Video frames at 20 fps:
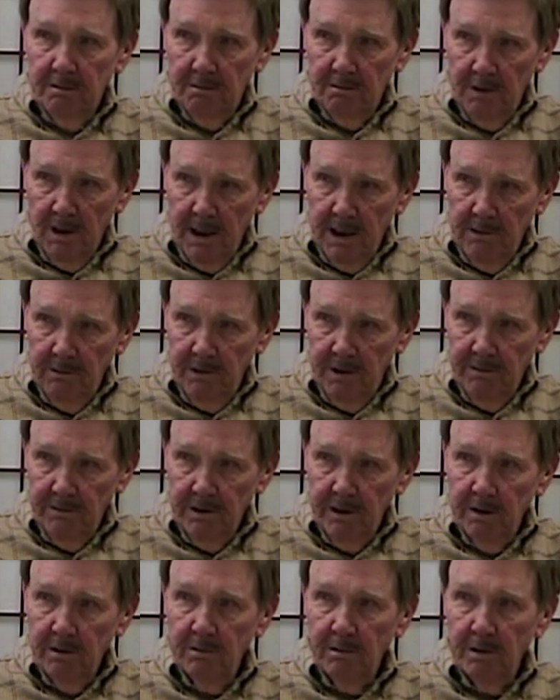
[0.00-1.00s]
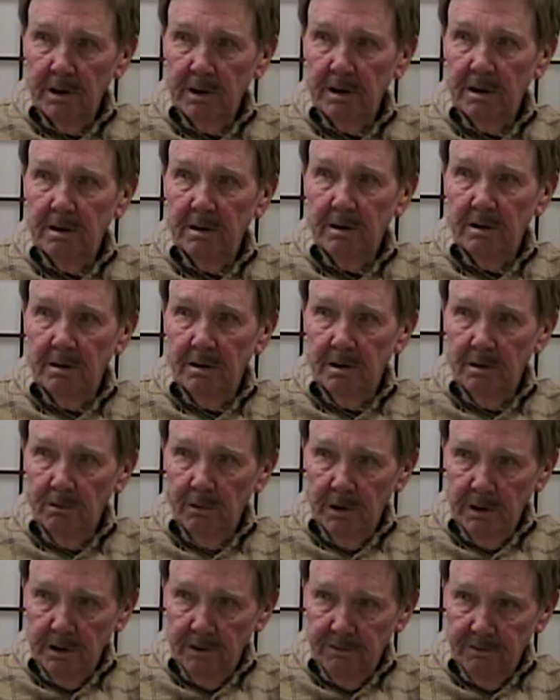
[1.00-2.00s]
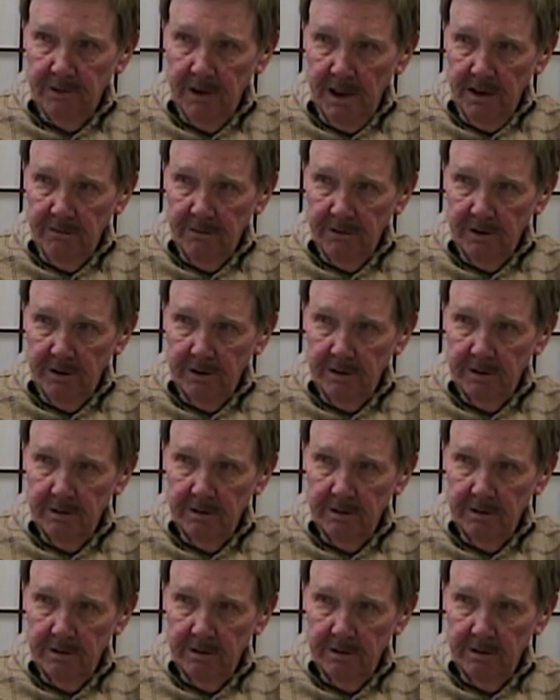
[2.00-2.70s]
Rhine River and went to Frankfurt.